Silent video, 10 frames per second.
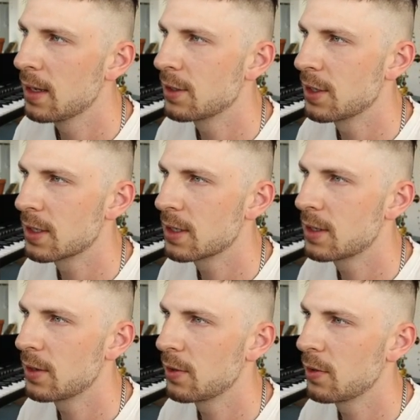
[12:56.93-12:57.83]
just
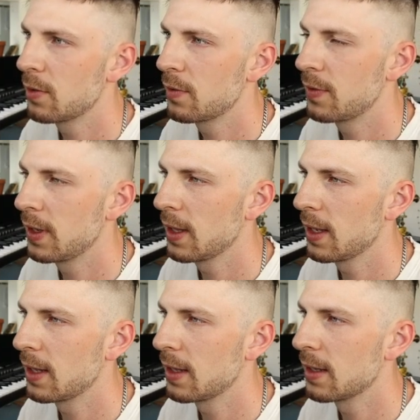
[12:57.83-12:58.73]
to fill
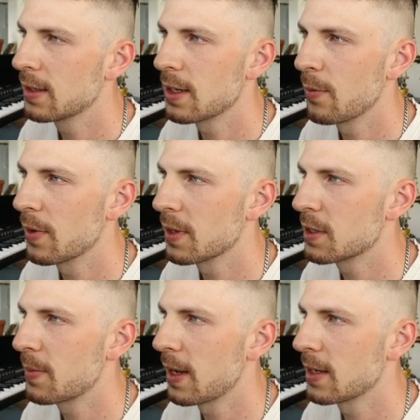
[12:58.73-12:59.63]
in some of the
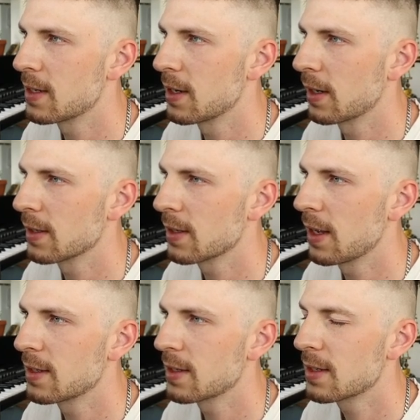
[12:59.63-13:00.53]
space here, because
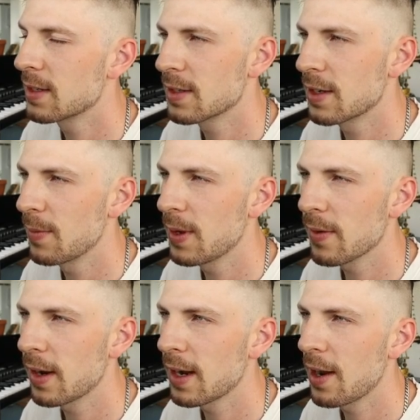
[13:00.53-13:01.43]
it's, to me
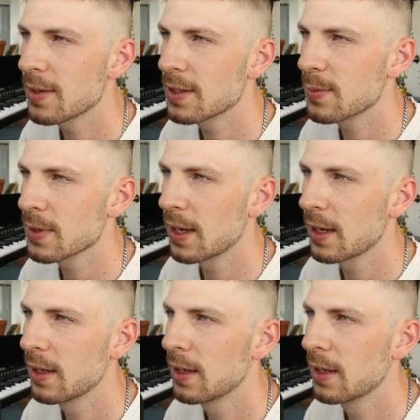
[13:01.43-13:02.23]
right now, it seems like